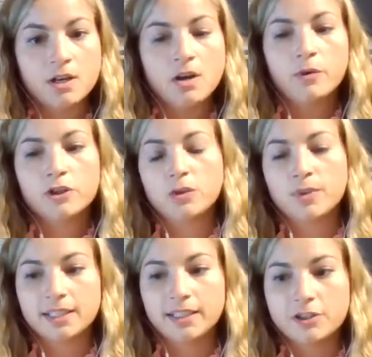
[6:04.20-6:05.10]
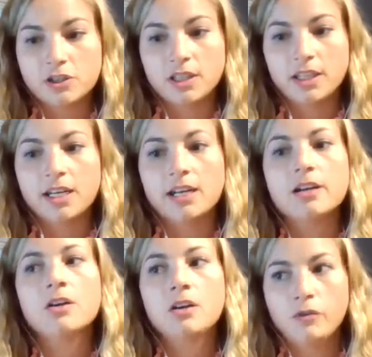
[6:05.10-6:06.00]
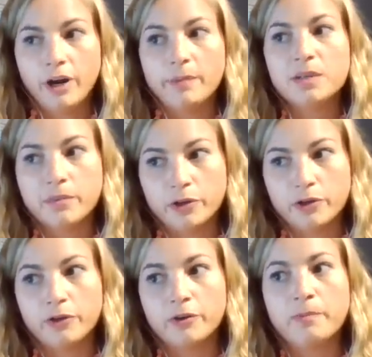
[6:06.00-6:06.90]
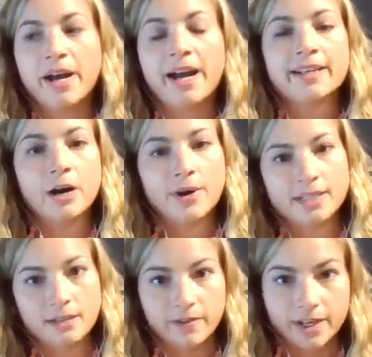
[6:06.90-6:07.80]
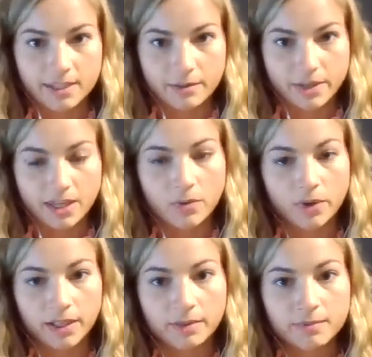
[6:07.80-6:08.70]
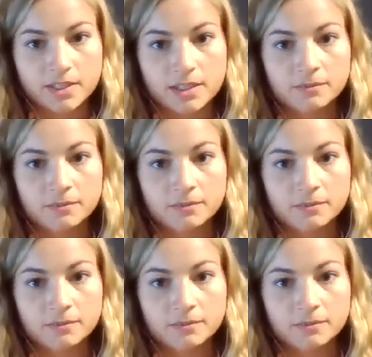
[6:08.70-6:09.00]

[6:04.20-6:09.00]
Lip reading: where she was allegedly raped and murdered by now identified Timothy Williams.